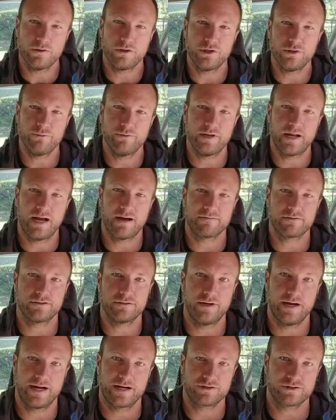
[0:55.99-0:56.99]
you would have
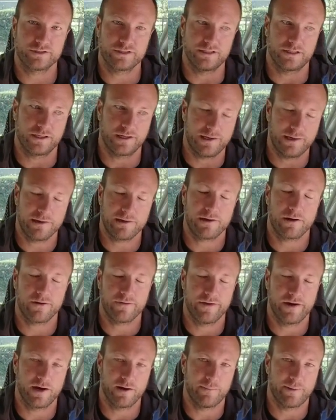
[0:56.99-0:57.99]
to actually cut all
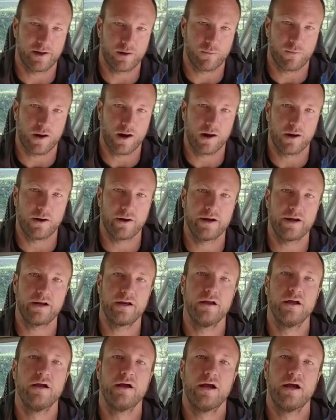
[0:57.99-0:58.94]
the airbag wiring